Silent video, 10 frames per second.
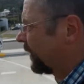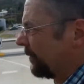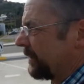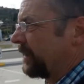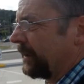come
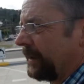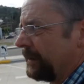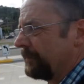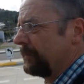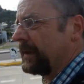under the
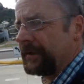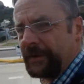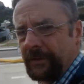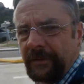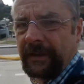heat, but my
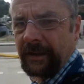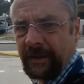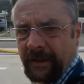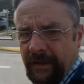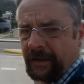student did.
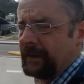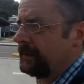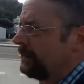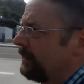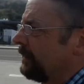
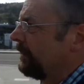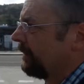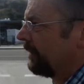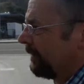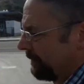
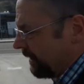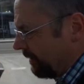But